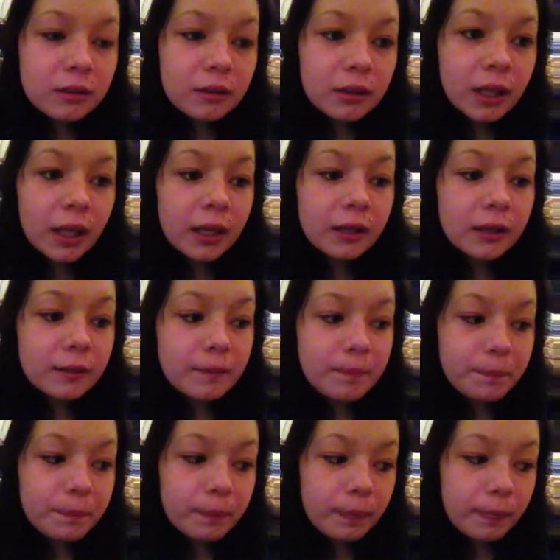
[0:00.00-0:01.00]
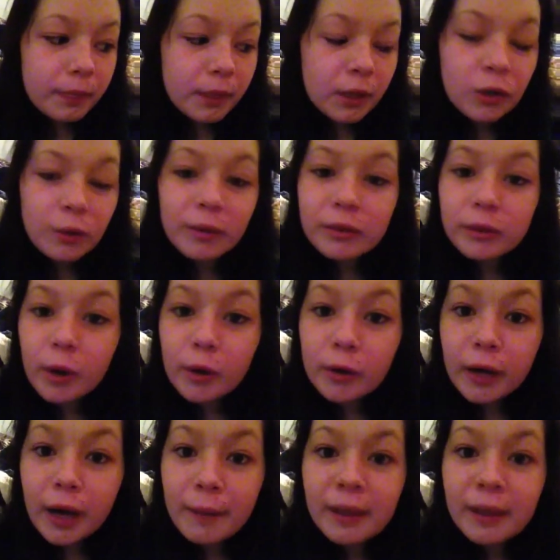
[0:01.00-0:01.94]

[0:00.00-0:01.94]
like you want to be thrown up.